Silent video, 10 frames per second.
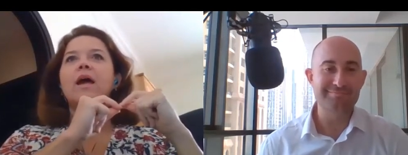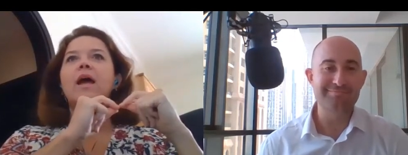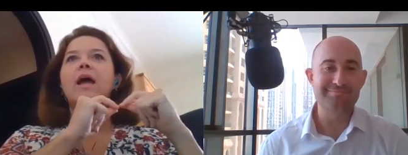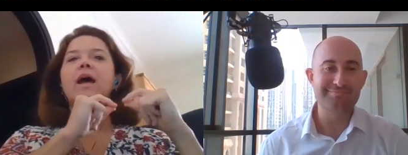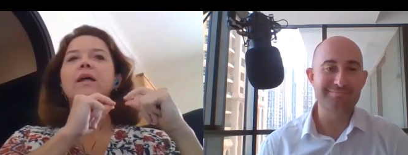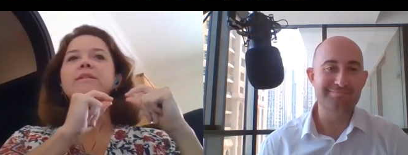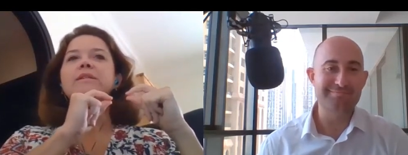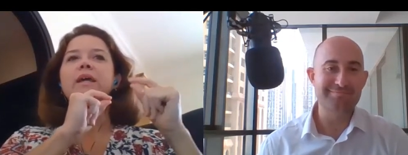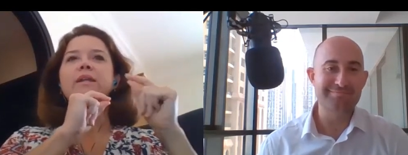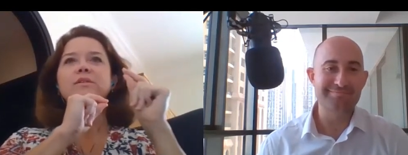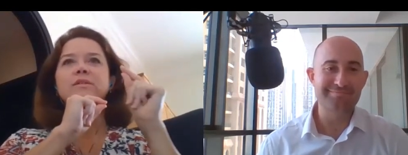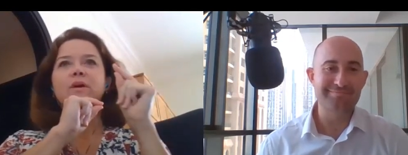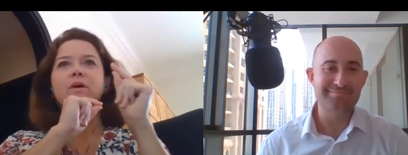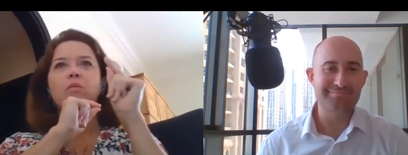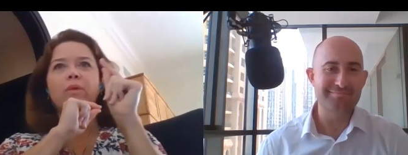Speaker 1: And it is
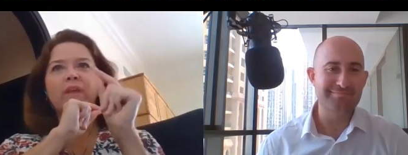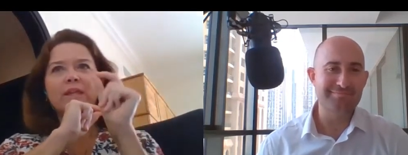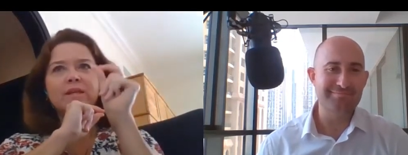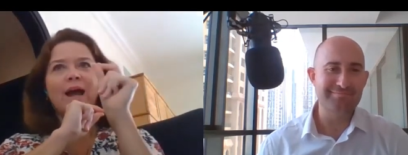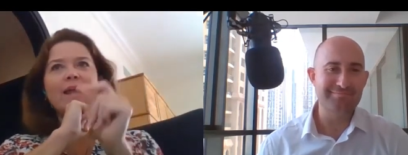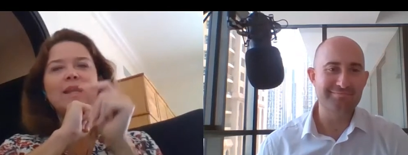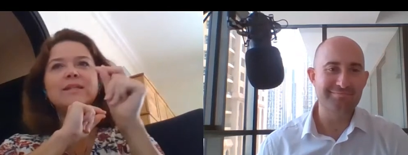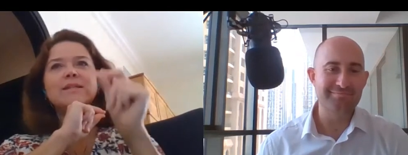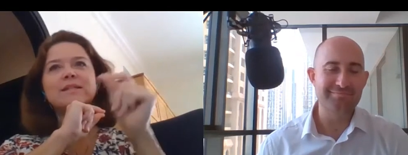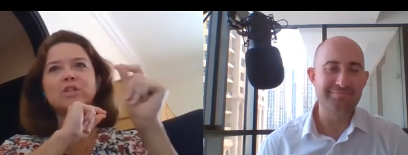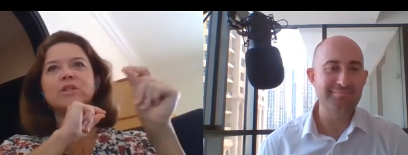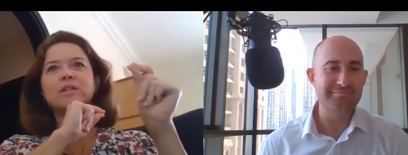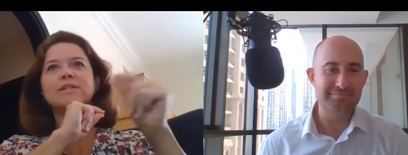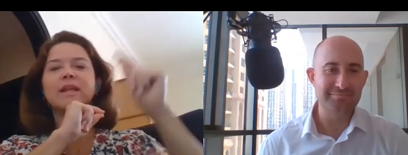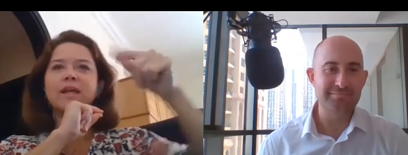the tiny
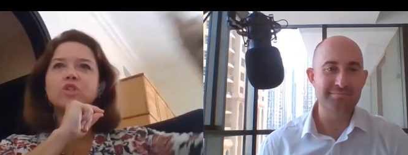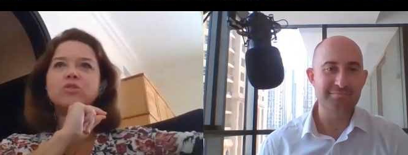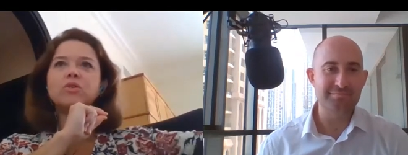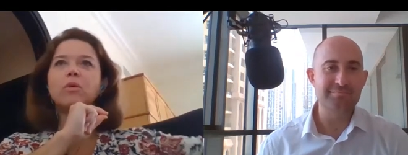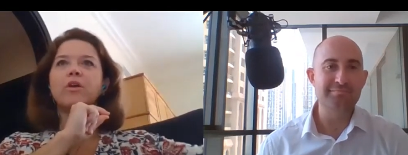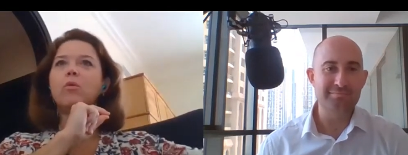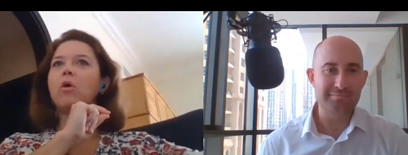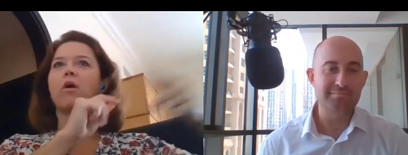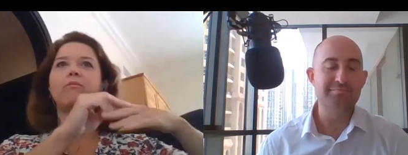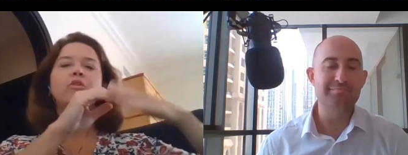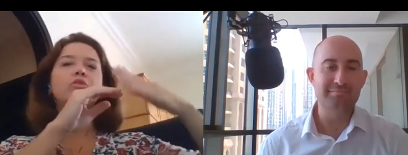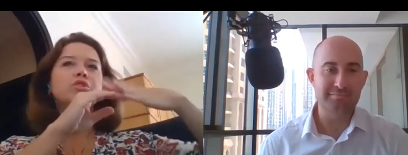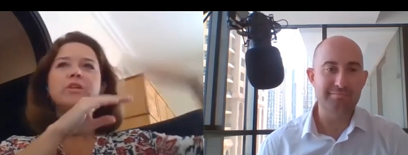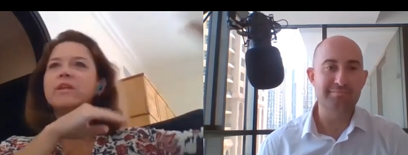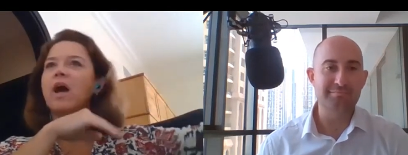decisions that get you to where you are,
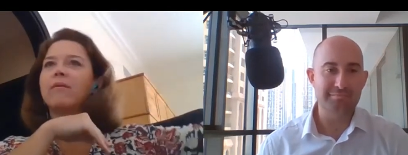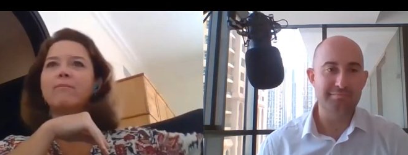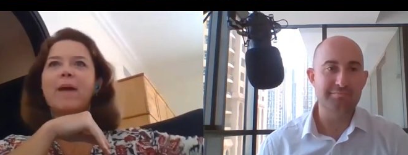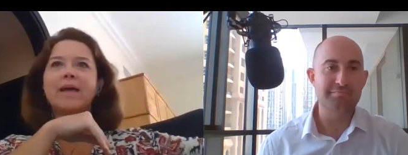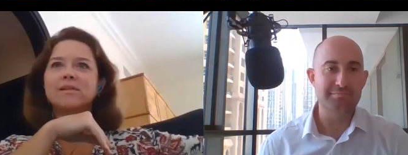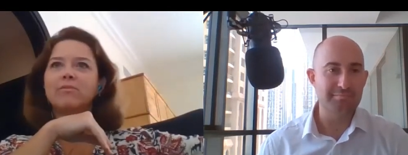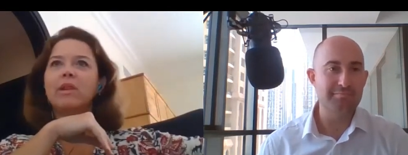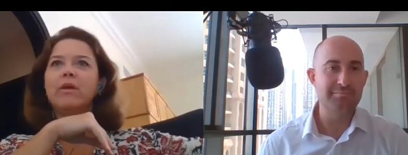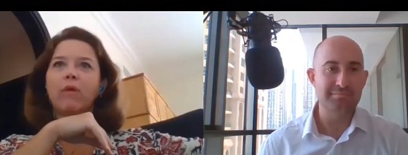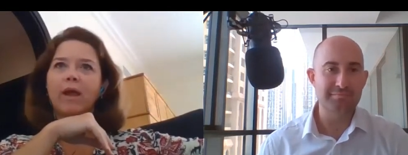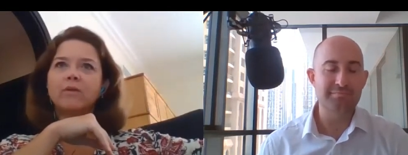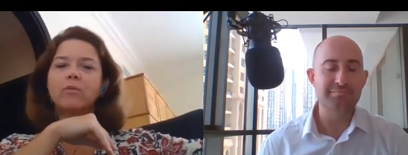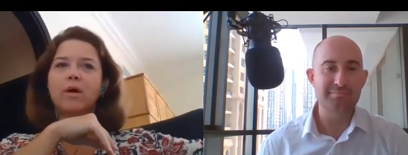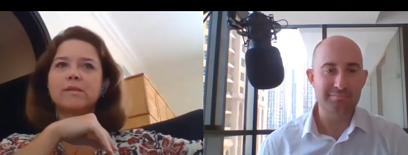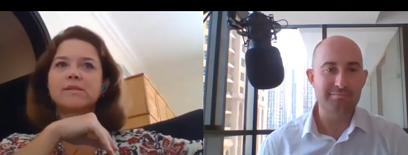usually not massively grand
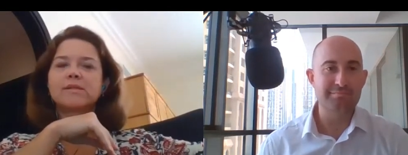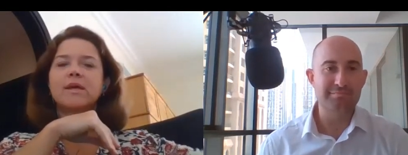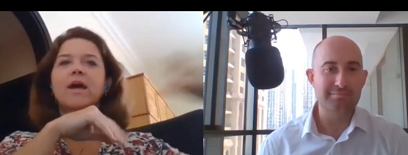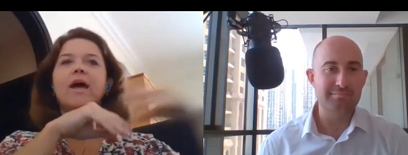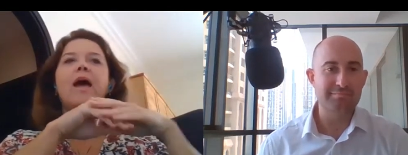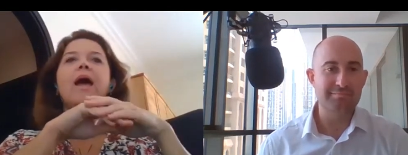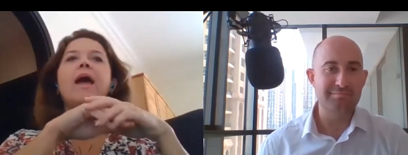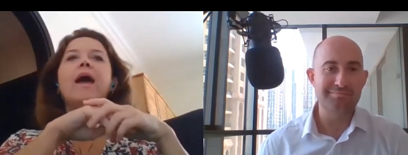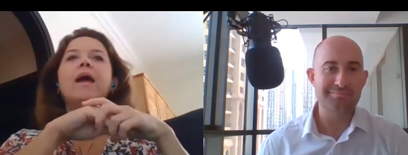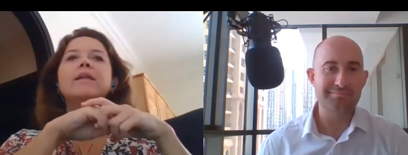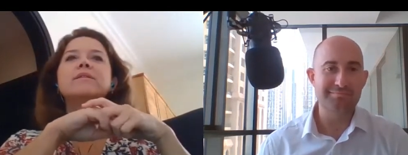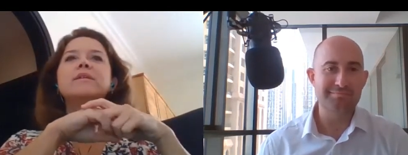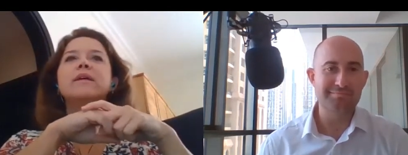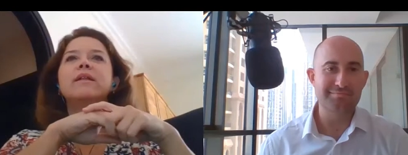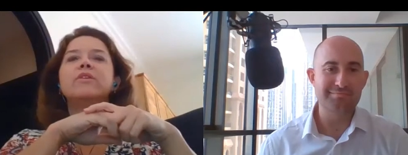ones.
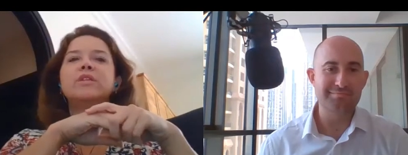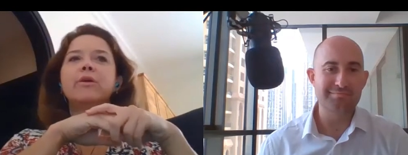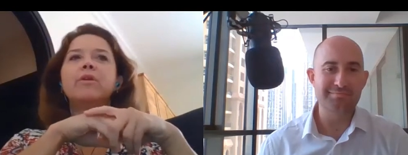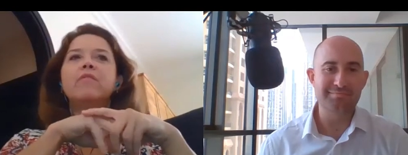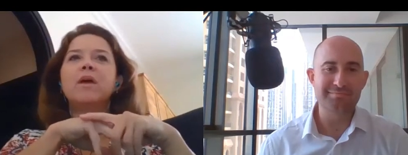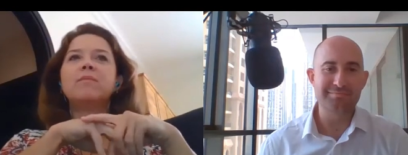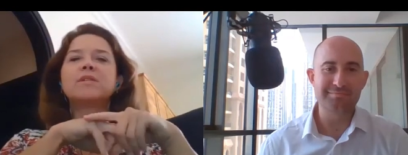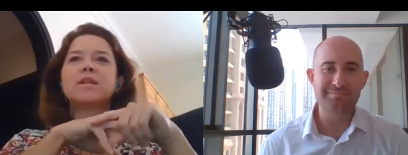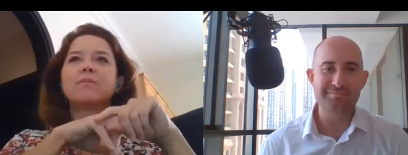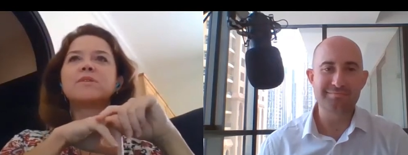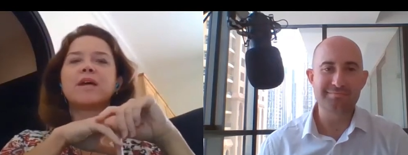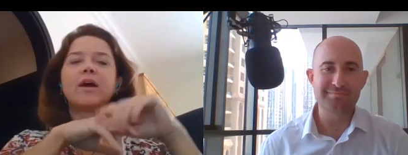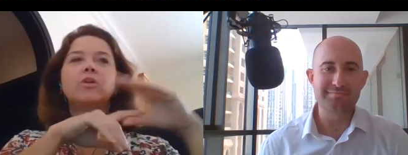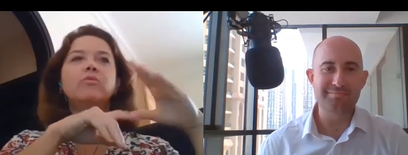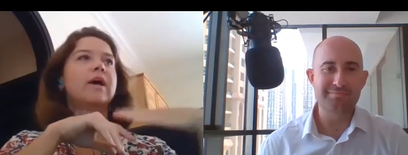And the tyranny of baby steps is
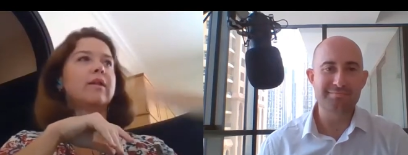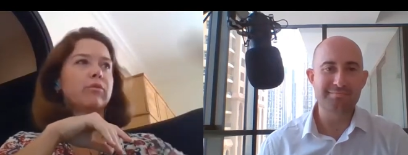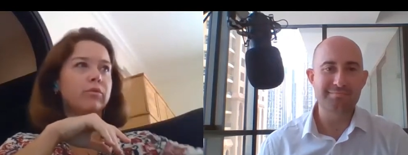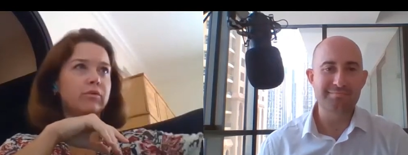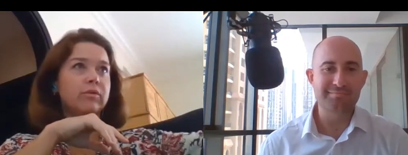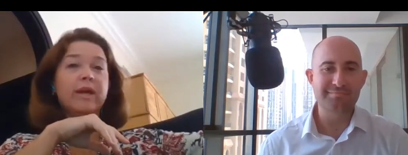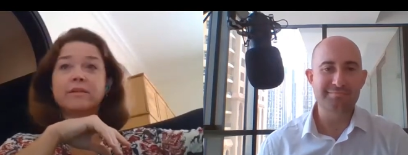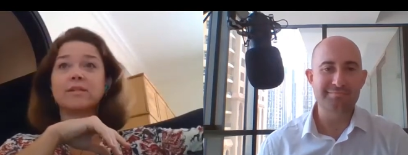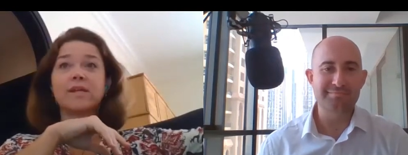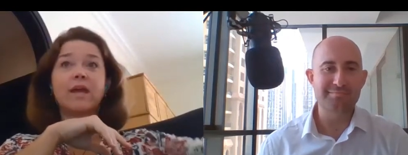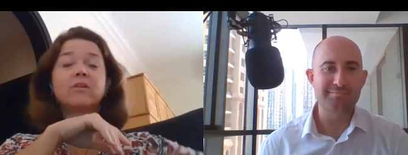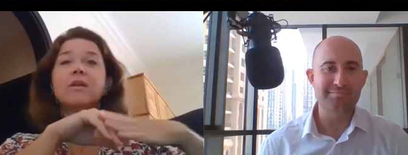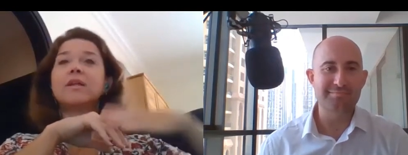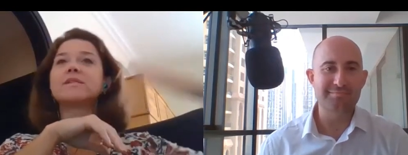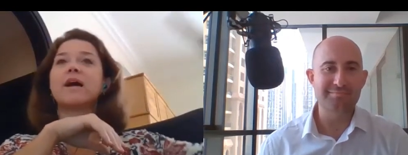how you get through, get to scandal,
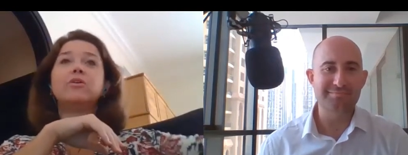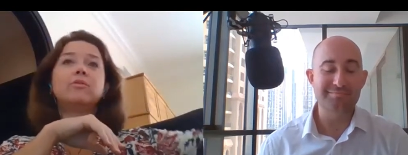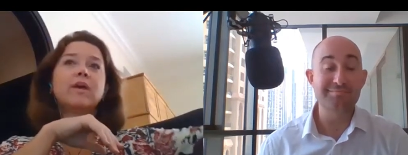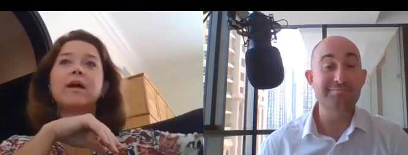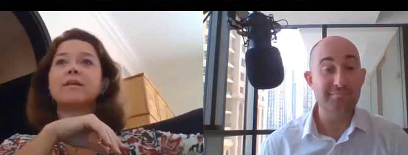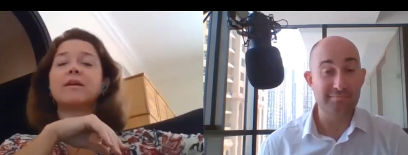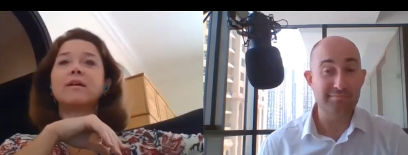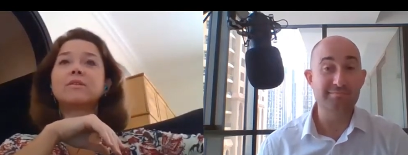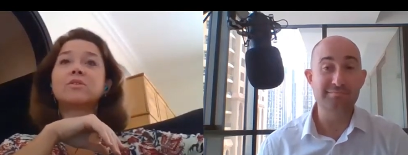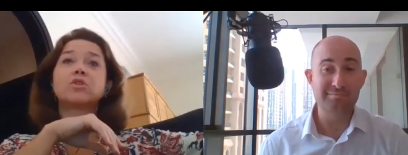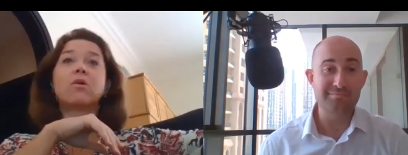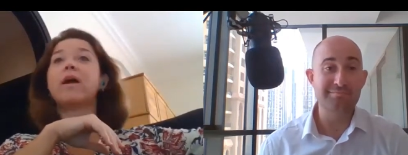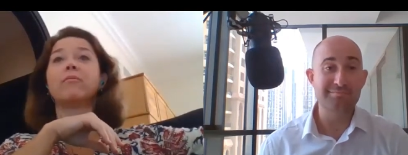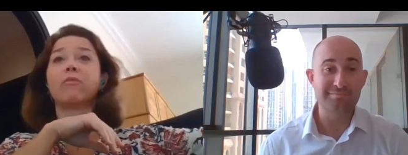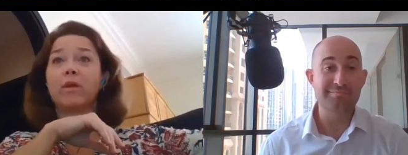and it's how you get to
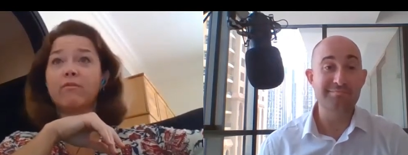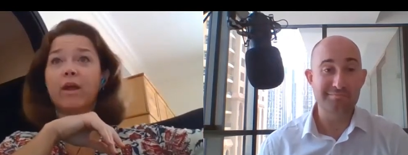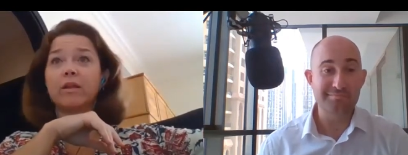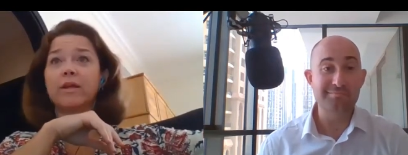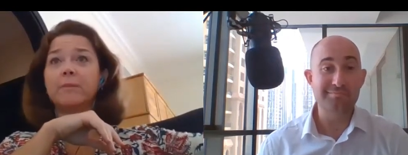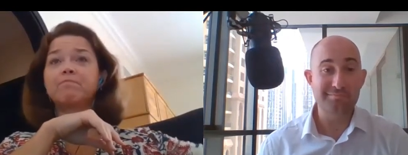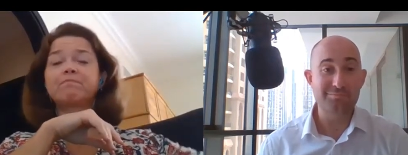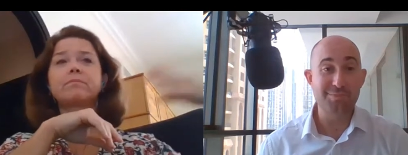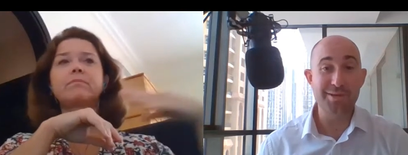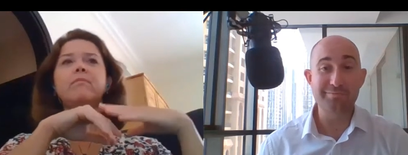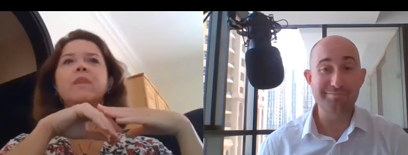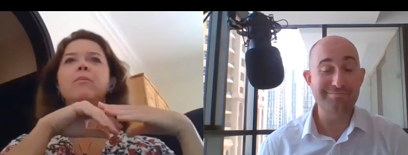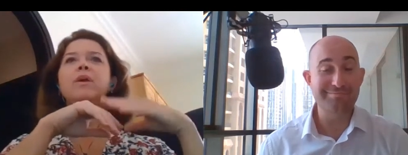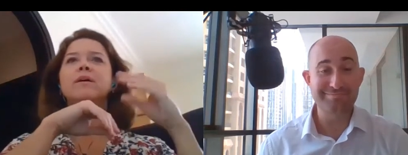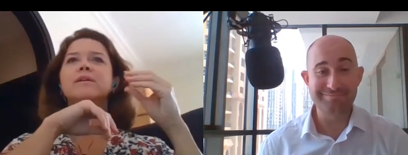triumph, quite frankly. Yeah.
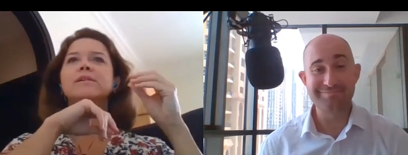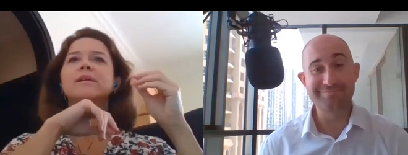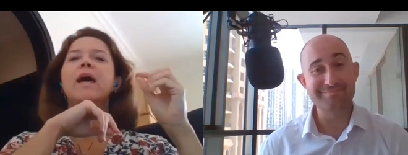Because